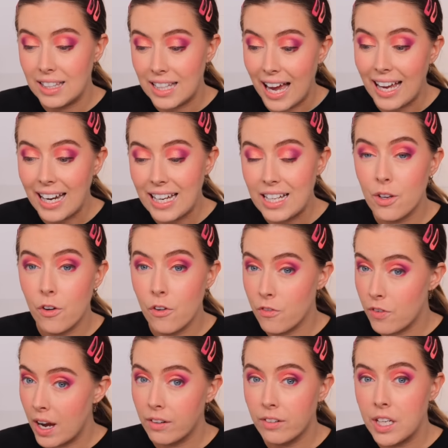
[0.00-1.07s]
That is a
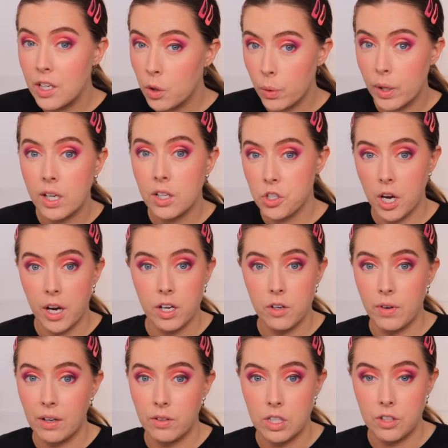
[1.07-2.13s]
very quick turnaround